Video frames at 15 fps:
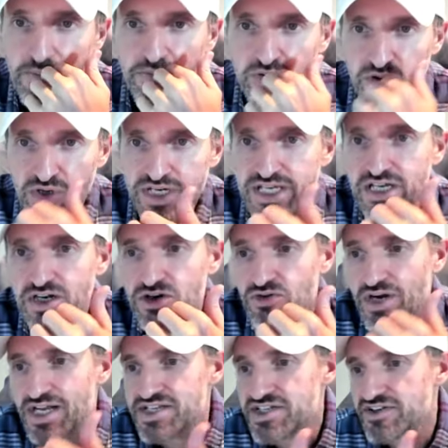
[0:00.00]
in a pretty
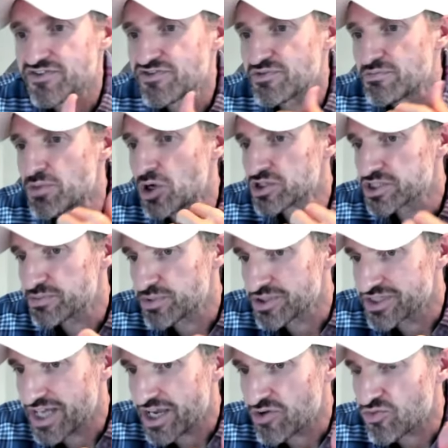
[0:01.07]
aggressive multiple
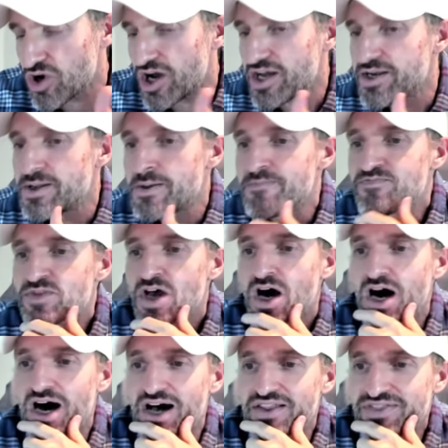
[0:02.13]
day run.
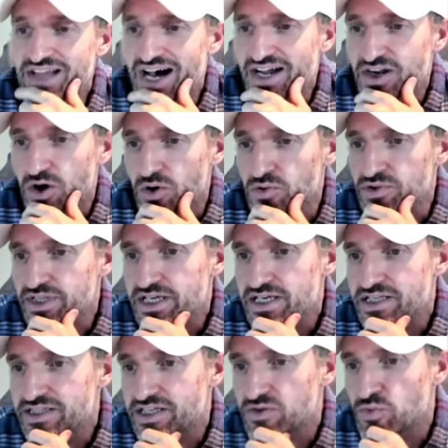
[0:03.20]
Uh, not
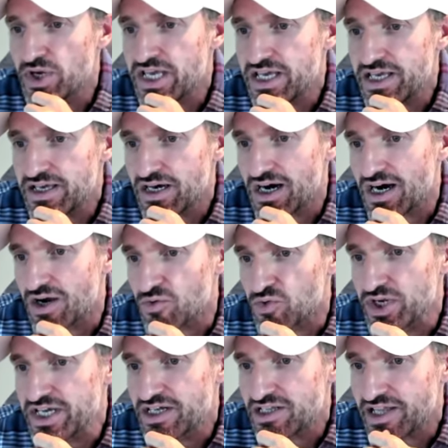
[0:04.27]
only did we uh,
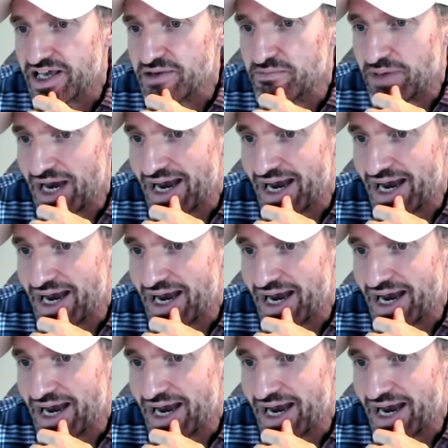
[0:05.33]
reclaim